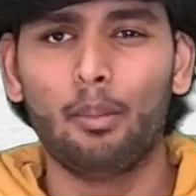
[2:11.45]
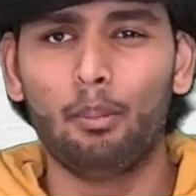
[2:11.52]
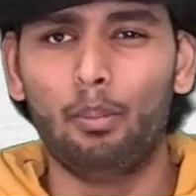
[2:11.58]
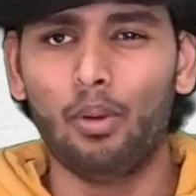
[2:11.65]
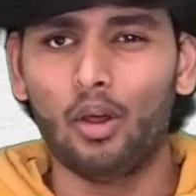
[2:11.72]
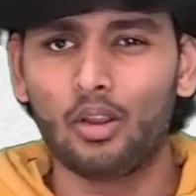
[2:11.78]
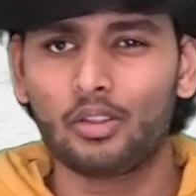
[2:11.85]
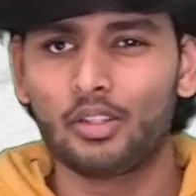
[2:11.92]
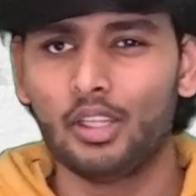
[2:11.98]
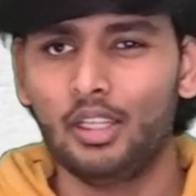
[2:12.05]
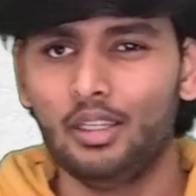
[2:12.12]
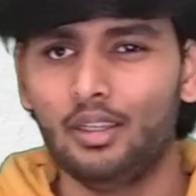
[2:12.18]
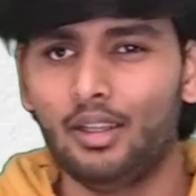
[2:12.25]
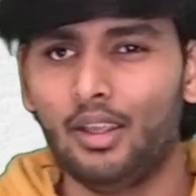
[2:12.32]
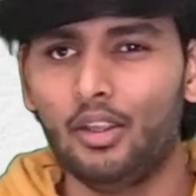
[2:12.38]

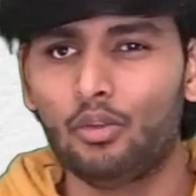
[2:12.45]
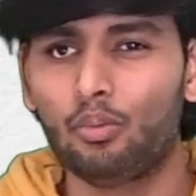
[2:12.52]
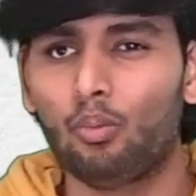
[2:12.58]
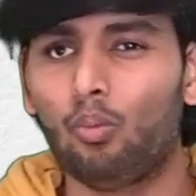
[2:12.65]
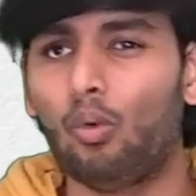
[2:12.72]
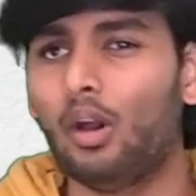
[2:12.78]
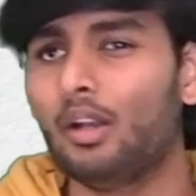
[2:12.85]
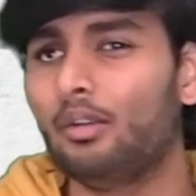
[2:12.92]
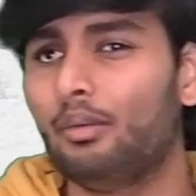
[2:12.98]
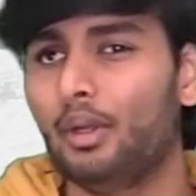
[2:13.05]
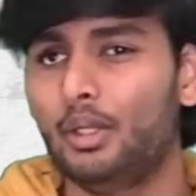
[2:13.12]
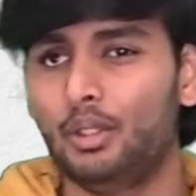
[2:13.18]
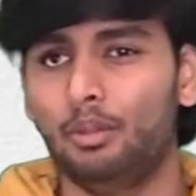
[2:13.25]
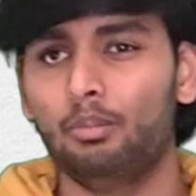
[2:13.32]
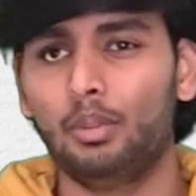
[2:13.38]
Blockchain is one way
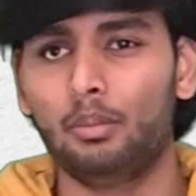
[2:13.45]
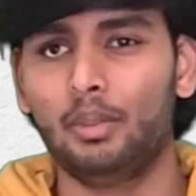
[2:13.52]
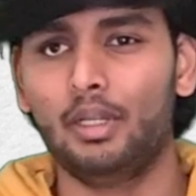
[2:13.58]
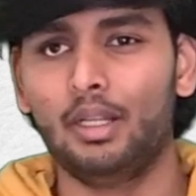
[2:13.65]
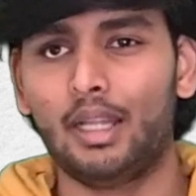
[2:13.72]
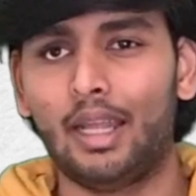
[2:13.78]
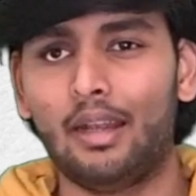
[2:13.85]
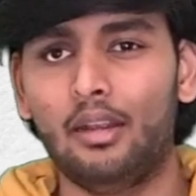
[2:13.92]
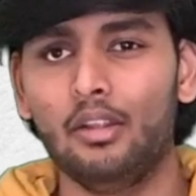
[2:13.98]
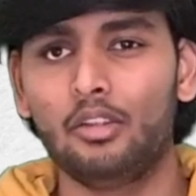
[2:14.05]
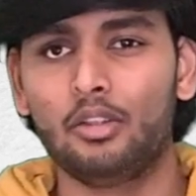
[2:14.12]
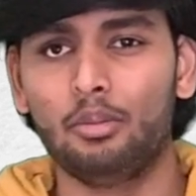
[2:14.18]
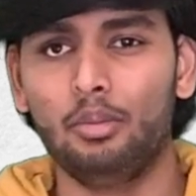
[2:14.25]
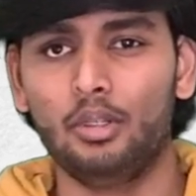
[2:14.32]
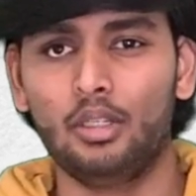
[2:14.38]
to implement a
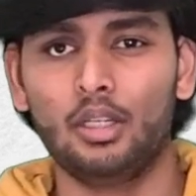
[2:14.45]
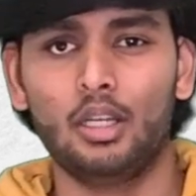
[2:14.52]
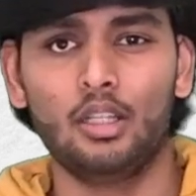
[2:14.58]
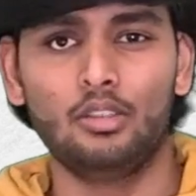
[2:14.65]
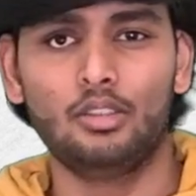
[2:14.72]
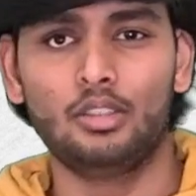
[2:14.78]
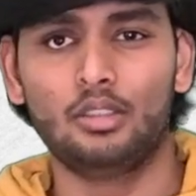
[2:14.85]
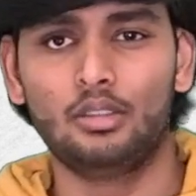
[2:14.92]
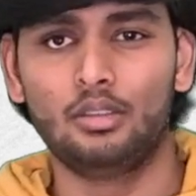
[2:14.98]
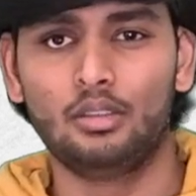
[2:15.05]
distributed ledger.